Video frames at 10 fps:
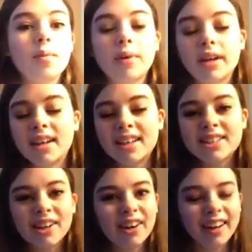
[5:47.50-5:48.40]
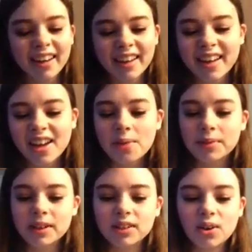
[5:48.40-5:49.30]
But sorry,
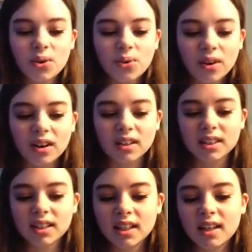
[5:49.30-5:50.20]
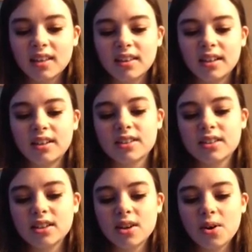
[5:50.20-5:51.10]
but in the whole world,
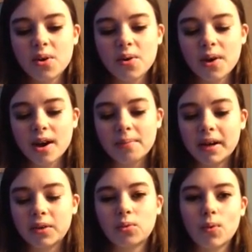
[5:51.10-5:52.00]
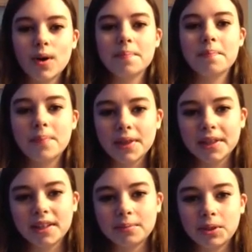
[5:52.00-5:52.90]
there's about 1
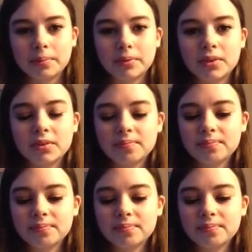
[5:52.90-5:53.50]
billion people